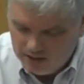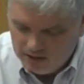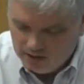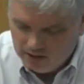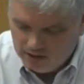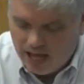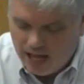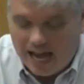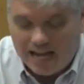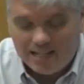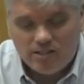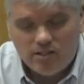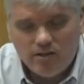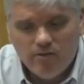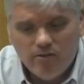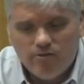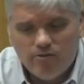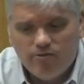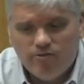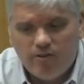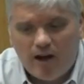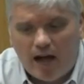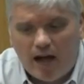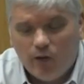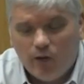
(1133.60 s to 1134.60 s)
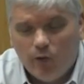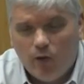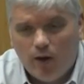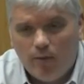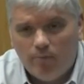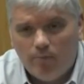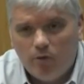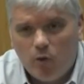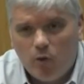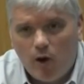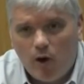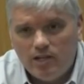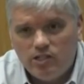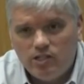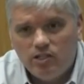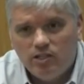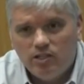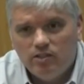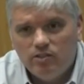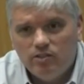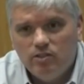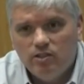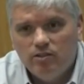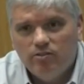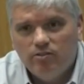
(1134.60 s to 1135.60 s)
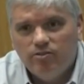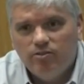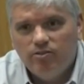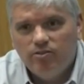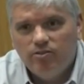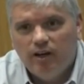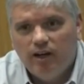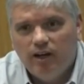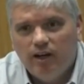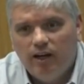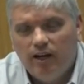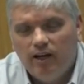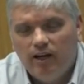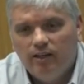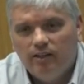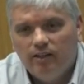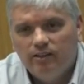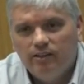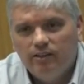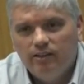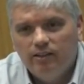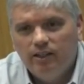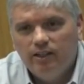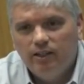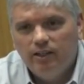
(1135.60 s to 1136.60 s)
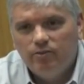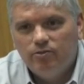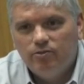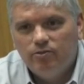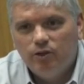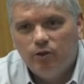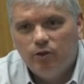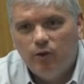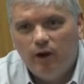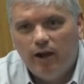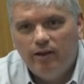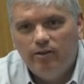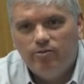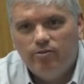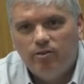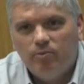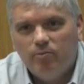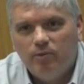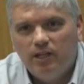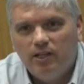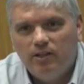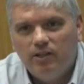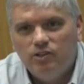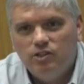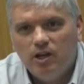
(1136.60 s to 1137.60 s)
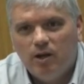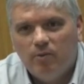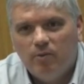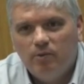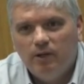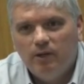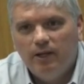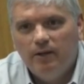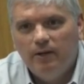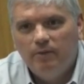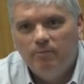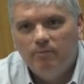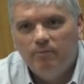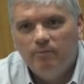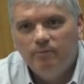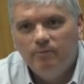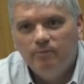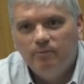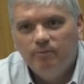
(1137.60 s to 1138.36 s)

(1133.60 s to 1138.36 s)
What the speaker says: Lots of follow-up questions if you're ready for me to jump in.